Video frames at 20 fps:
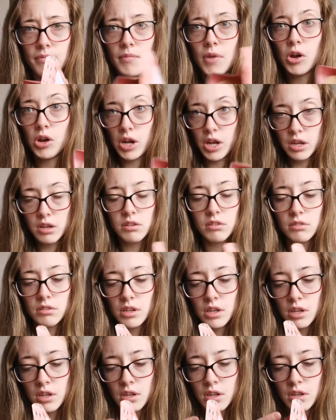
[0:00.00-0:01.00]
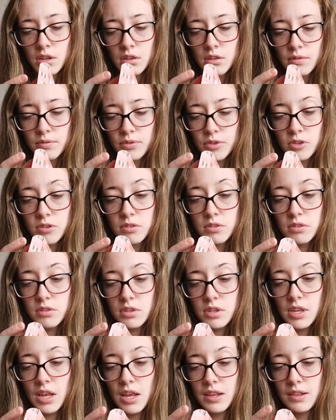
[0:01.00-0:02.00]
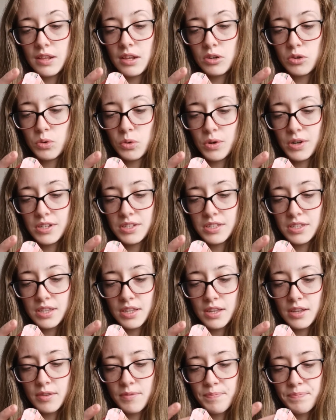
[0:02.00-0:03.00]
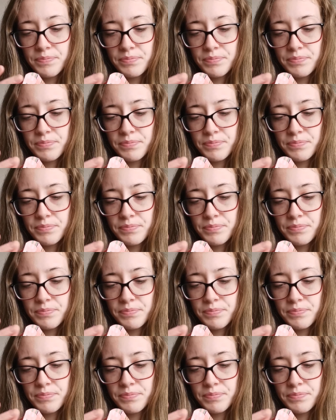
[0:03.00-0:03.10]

Okay, saying that twice there.